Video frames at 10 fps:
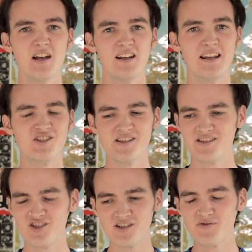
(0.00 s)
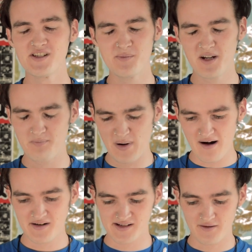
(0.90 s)
Like, just for some
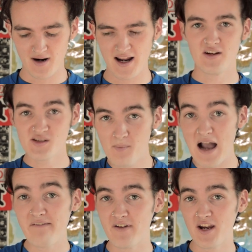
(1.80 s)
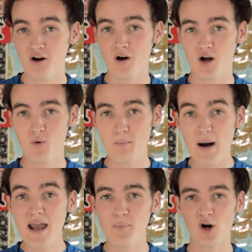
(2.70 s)
comparison, right? Here's my video on what
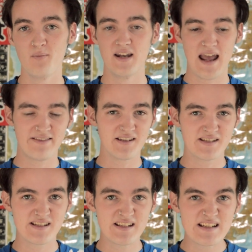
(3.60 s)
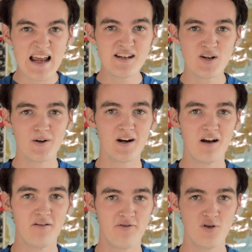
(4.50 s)
my apartment at the center
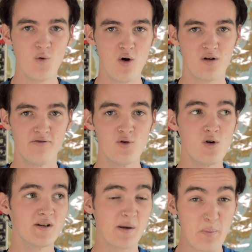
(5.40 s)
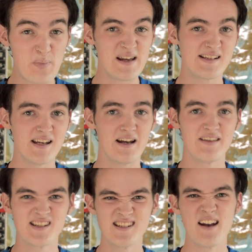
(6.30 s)
of Fukuoka. Fukuoka's a big city. The
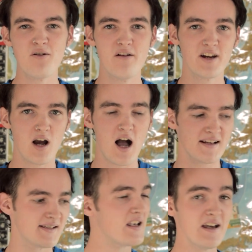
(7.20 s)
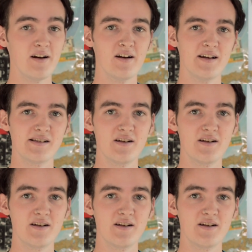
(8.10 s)
center of it costs. Here is